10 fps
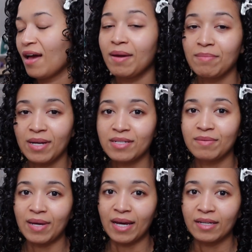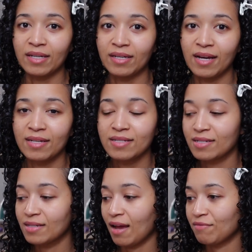I'm not done packing. I
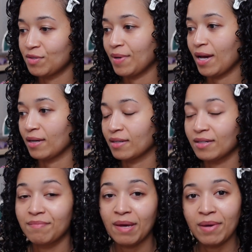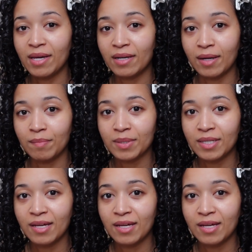still have to pack my makeup